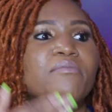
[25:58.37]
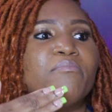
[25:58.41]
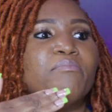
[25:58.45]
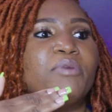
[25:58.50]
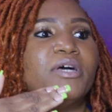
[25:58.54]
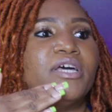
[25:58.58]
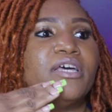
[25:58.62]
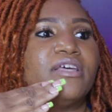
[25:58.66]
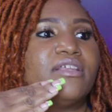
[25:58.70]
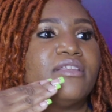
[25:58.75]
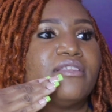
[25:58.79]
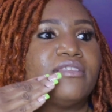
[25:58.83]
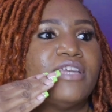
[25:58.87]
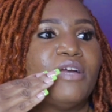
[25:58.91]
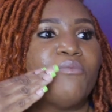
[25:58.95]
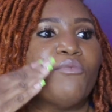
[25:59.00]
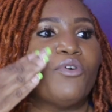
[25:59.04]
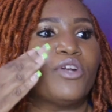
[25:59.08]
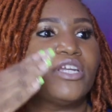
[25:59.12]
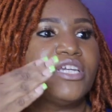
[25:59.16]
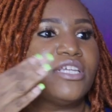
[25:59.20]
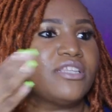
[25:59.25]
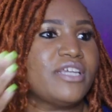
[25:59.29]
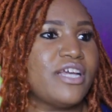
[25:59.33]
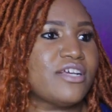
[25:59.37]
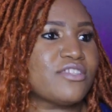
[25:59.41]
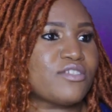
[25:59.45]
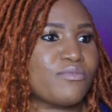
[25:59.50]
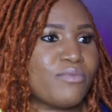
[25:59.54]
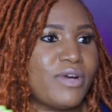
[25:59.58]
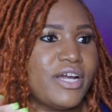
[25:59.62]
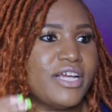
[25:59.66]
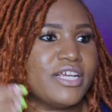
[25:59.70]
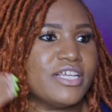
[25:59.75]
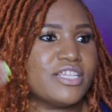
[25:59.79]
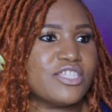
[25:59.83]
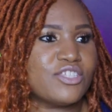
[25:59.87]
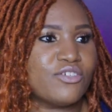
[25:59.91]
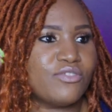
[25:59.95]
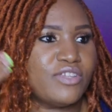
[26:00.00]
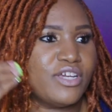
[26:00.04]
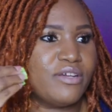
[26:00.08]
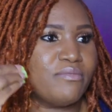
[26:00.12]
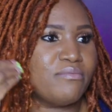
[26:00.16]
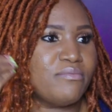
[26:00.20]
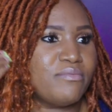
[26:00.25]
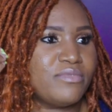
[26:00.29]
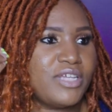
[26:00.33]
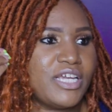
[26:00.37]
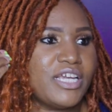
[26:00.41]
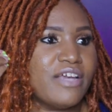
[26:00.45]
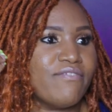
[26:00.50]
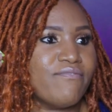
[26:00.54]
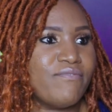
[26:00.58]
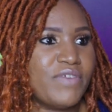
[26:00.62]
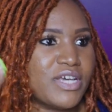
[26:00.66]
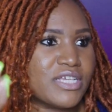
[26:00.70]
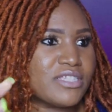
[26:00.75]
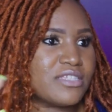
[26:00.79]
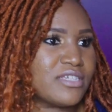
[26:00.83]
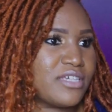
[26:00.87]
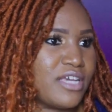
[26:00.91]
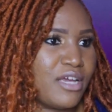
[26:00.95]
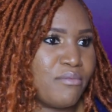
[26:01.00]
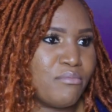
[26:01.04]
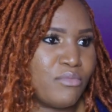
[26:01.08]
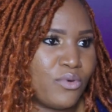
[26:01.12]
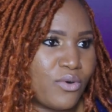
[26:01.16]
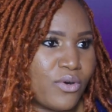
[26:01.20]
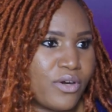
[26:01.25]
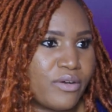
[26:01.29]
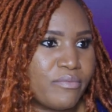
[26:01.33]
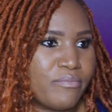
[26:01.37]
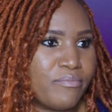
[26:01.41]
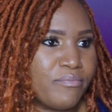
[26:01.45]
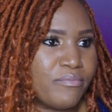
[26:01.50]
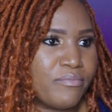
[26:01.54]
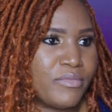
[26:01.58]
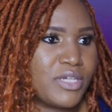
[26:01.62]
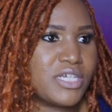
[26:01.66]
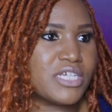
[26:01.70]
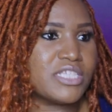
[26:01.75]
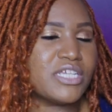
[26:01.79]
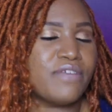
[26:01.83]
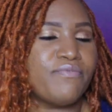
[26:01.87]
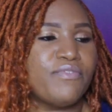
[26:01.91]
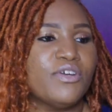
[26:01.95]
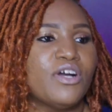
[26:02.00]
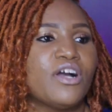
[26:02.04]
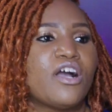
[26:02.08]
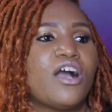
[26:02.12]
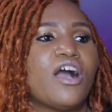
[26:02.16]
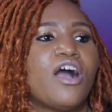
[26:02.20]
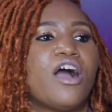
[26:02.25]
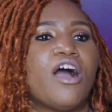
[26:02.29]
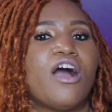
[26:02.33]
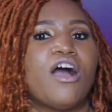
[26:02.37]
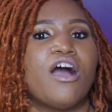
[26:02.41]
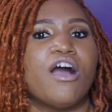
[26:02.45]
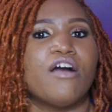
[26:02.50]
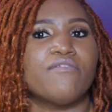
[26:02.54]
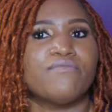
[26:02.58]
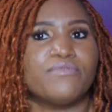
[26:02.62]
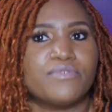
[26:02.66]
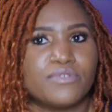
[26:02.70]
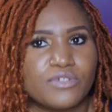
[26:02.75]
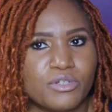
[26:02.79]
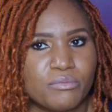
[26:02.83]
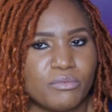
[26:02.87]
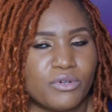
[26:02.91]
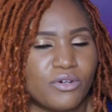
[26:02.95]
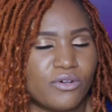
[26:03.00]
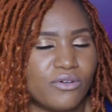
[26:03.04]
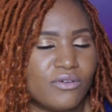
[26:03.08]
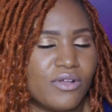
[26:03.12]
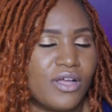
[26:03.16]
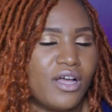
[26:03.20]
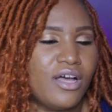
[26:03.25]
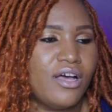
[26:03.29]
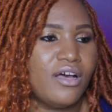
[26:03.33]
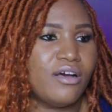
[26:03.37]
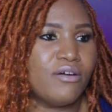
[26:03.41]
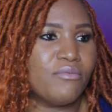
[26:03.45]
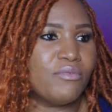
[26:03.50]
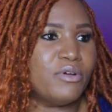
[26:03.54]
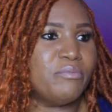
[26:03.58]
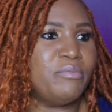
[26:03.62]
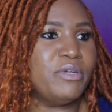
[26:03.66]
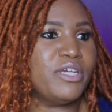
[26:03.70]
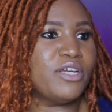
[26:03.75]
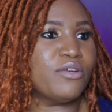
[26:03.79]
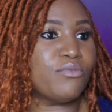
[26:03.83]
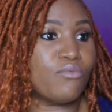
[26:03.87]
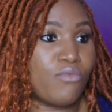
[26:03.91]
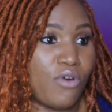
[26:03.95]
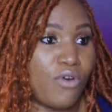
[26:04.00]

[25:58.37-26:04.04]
But they want to get the answer right. And so they investigate more, because they feel comfortable with being